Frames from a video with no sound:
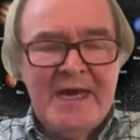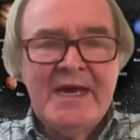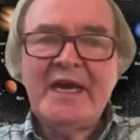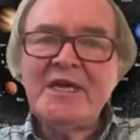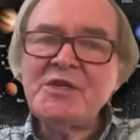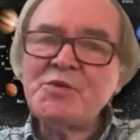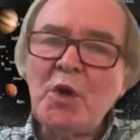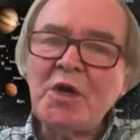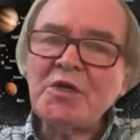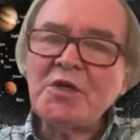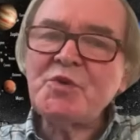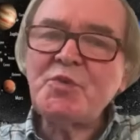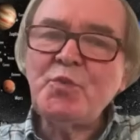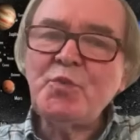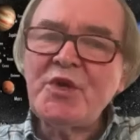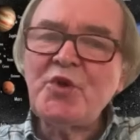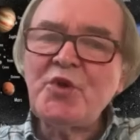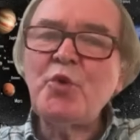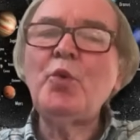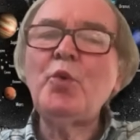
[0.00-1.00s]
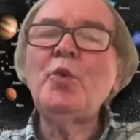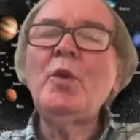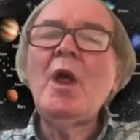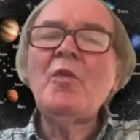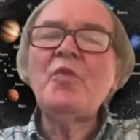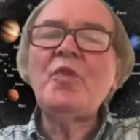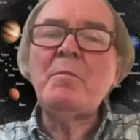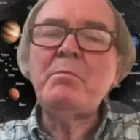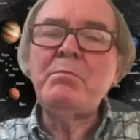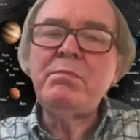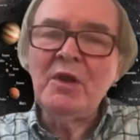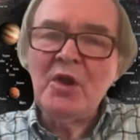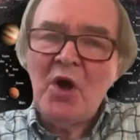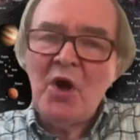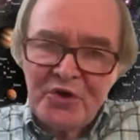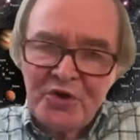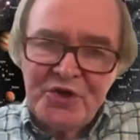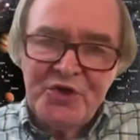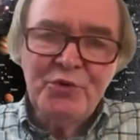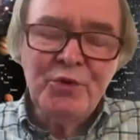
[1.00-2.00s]
It's what we call the
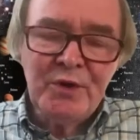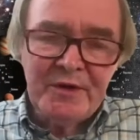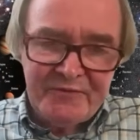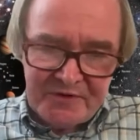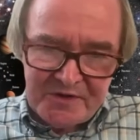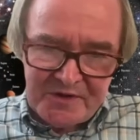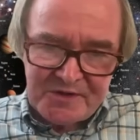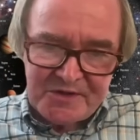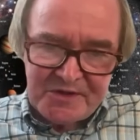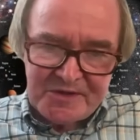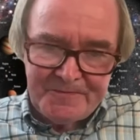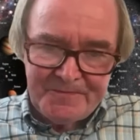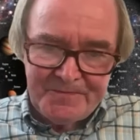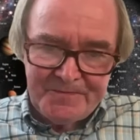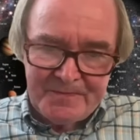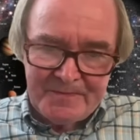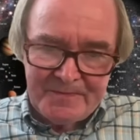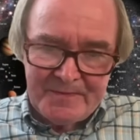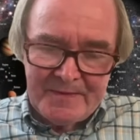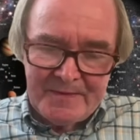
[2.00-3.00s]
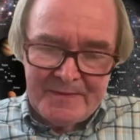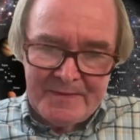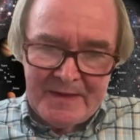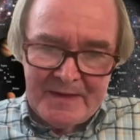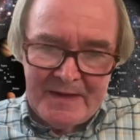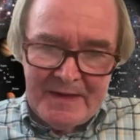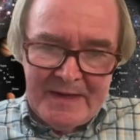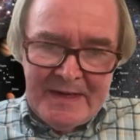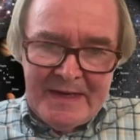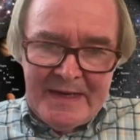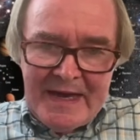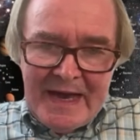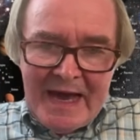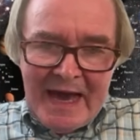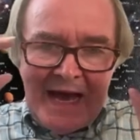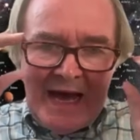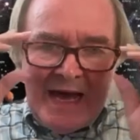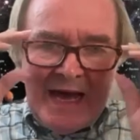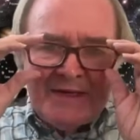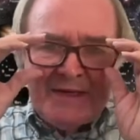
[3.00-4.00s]
block universe.
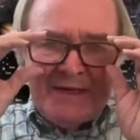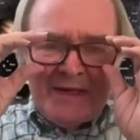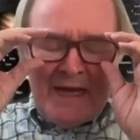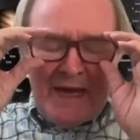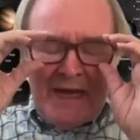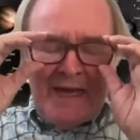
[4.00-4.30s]
And